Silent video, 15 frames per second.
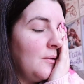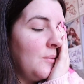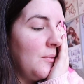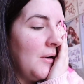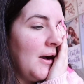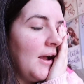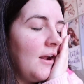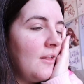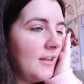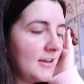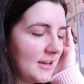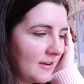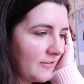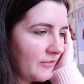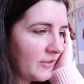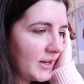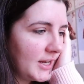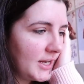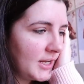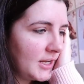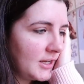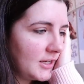Why are they
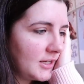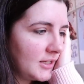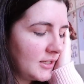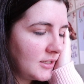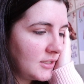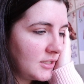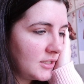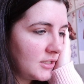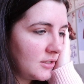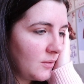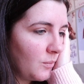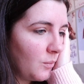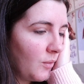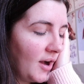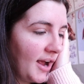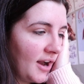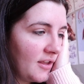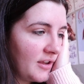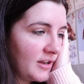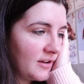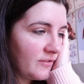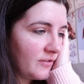different? Why are
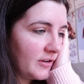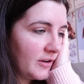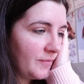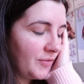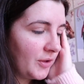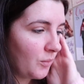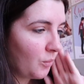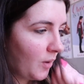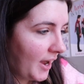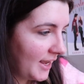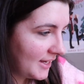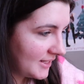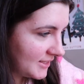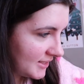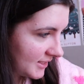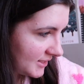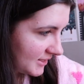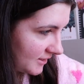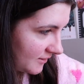they different? Like, why is this